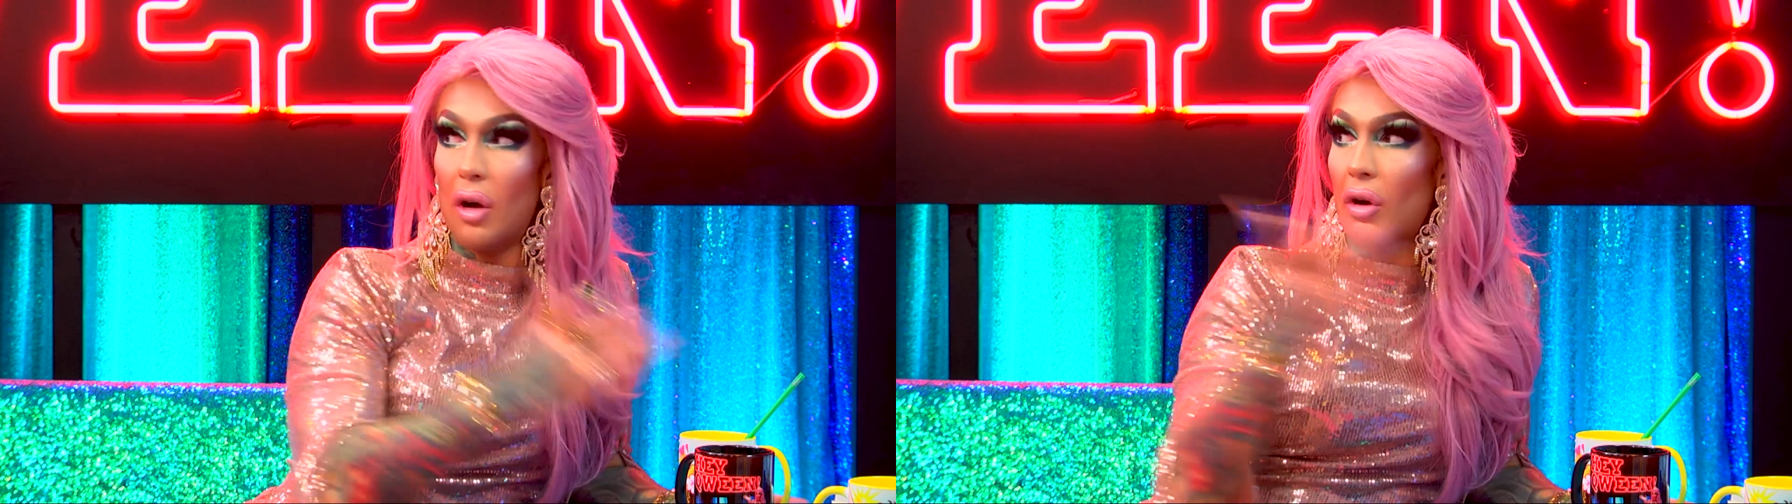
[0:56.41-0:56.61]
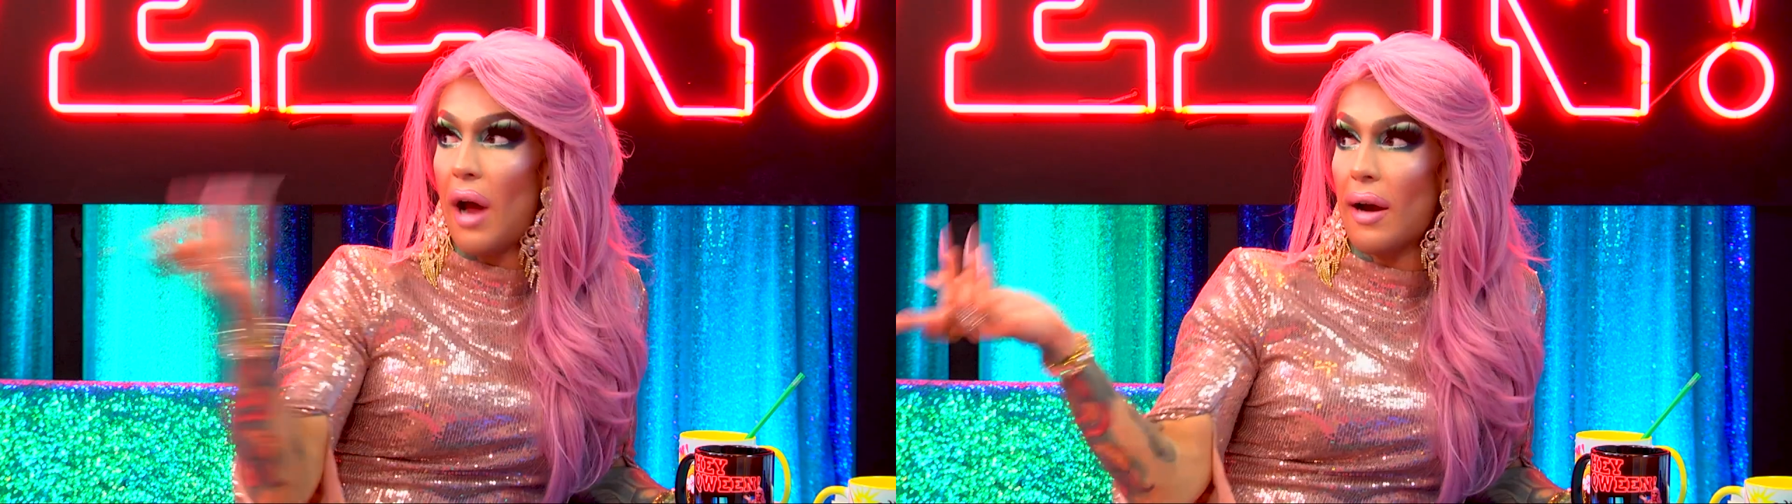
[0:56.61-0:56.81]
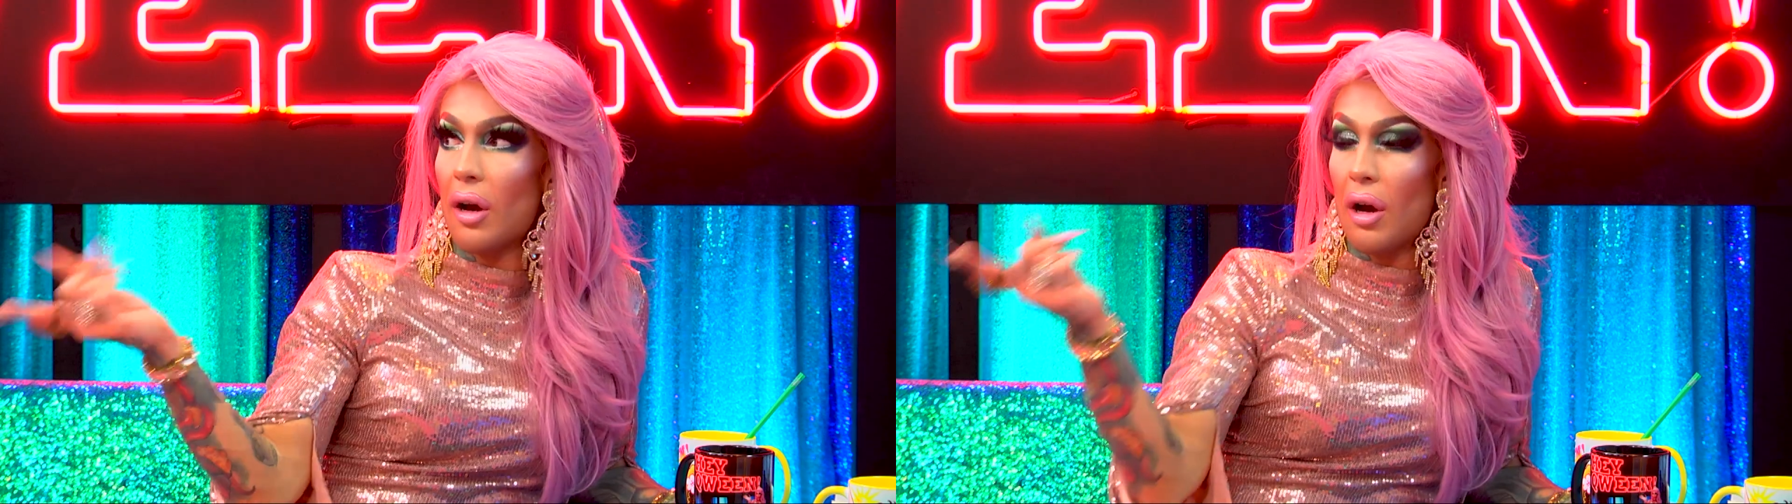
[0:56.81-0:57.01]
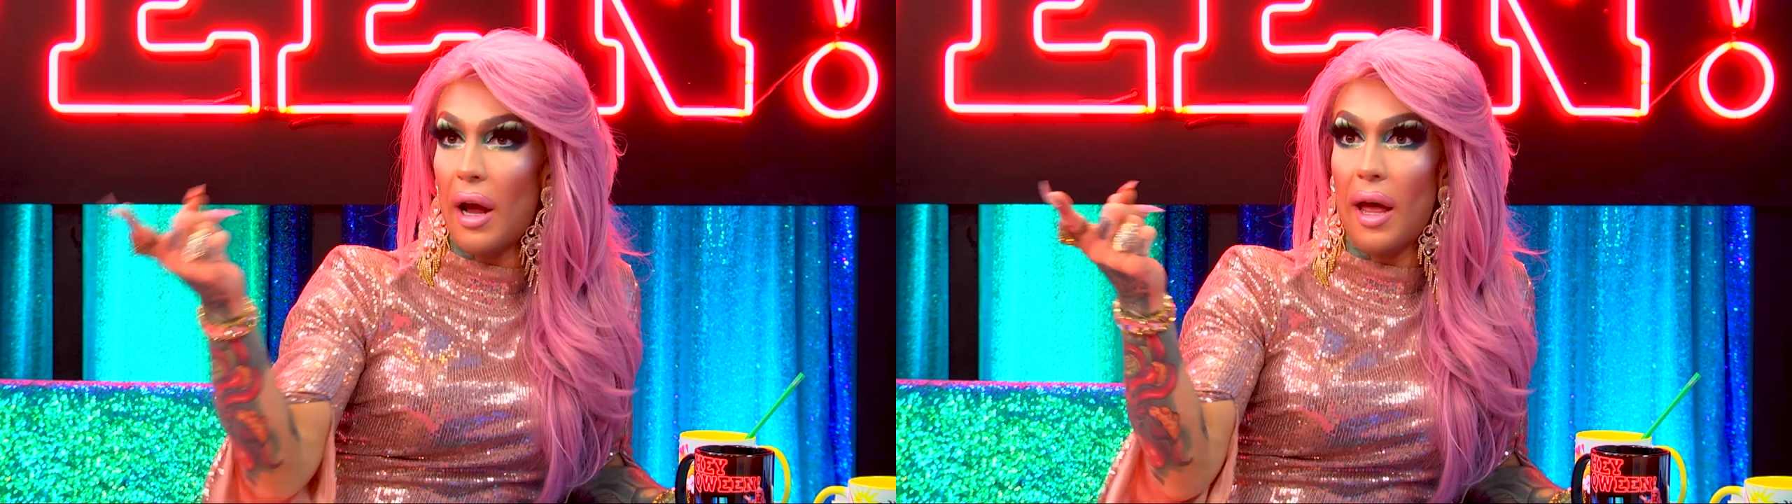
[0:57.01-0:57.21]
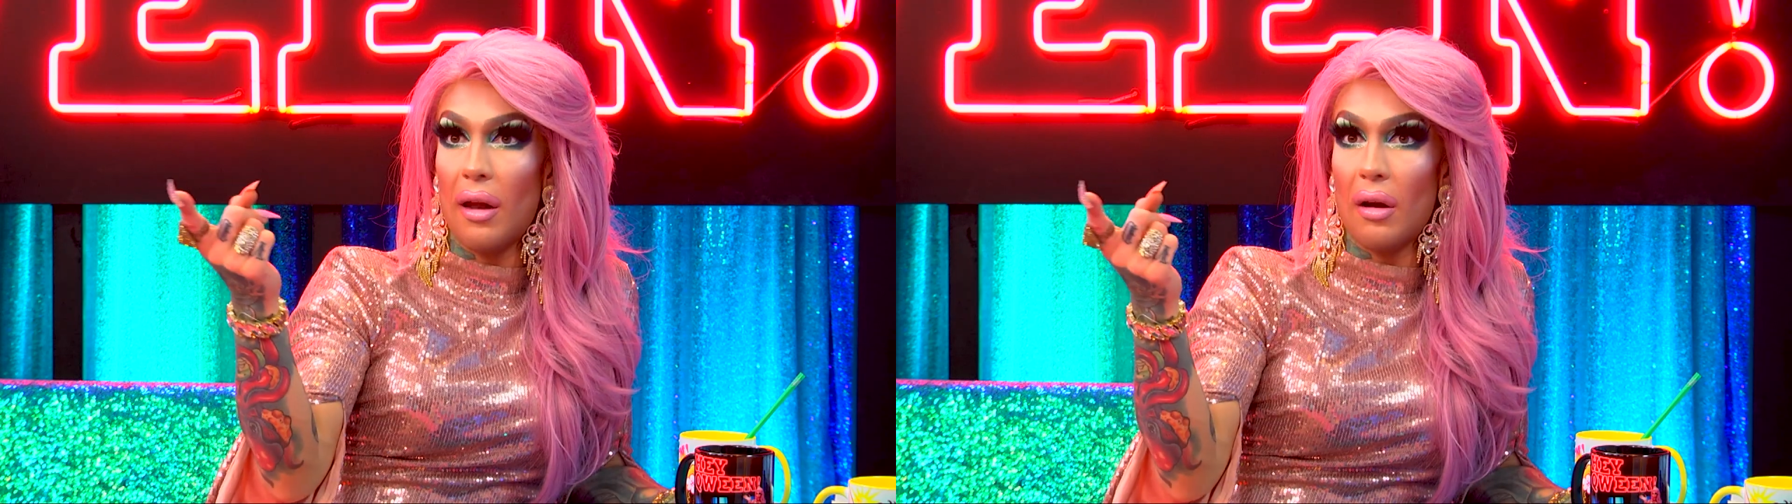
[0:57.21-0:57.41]
know,
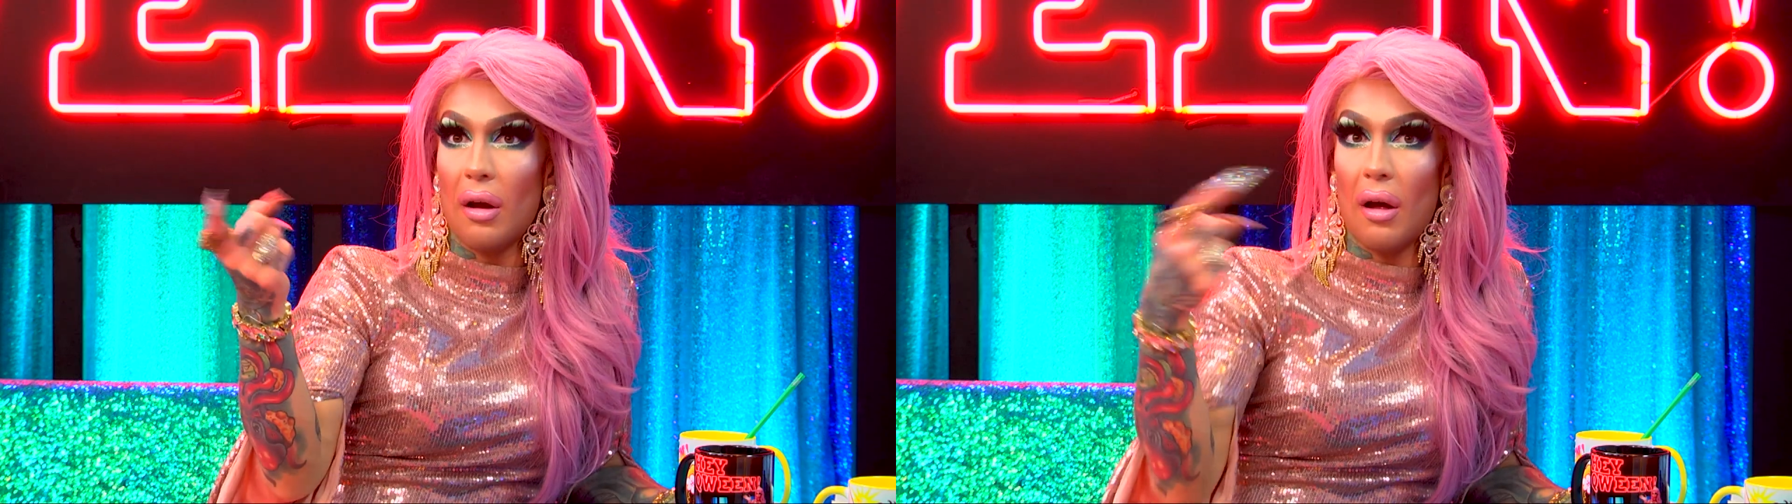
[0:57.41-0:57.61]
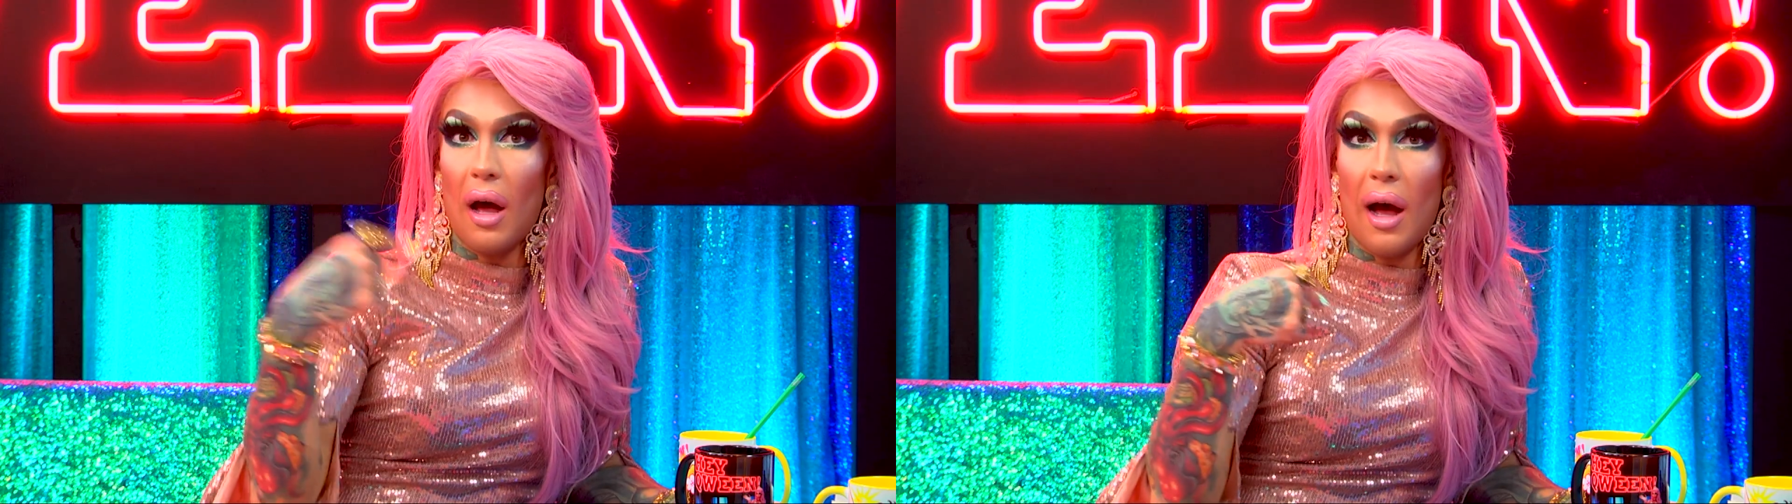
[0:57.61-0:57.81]
Cracker and